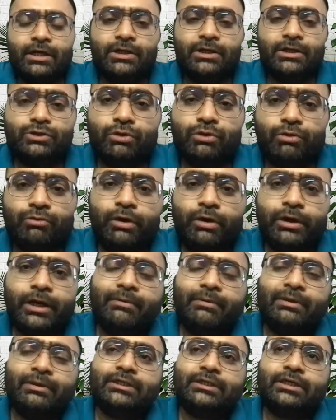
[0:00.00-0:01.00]
So what I
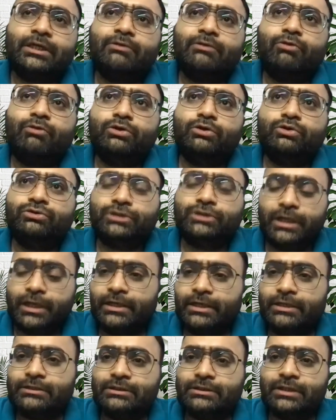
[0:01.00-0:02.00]
basically want to say
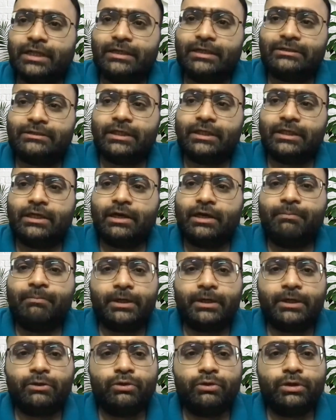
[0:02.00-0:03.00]
is, let's say a
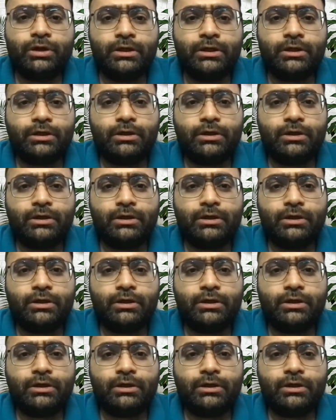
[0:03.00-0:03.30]
particular